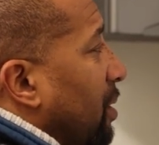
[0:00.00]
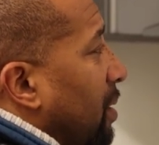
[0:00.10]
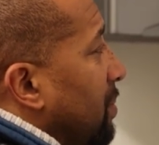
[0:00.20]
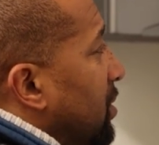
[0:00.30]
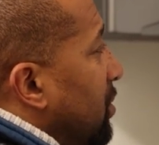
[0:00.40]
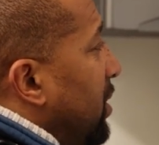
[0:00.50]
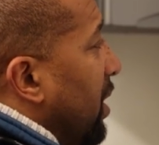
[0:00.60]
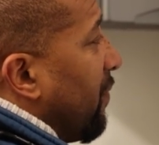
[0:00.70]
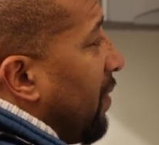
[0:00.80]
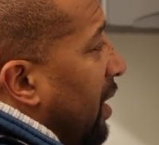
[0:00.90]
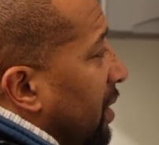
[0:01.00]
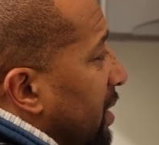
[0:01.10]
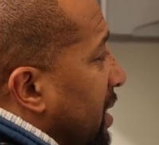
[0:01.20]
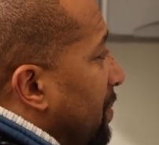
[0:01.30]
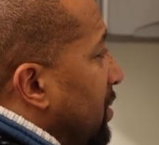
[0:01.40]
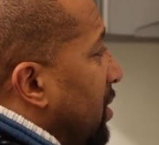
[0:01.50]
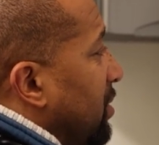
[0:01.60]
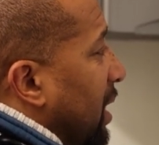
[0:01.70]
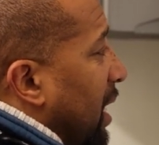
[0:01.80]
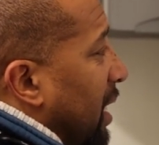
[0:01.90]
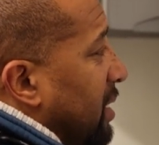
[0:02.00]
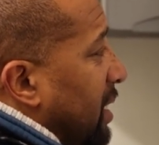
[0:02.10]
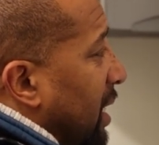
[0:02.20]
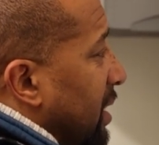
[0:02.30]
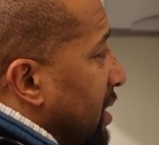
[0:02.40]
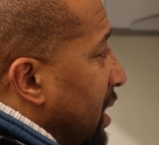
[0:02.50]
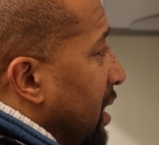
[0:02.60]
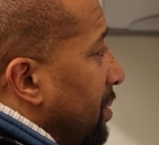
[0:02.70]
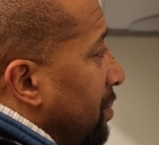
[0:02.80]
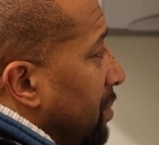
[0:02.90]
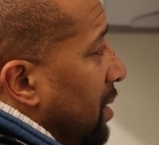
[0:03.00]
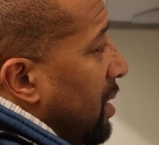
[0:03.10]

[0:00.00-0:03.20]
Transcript: oh, I'm so terrified of these episodes, I can't stand to see them.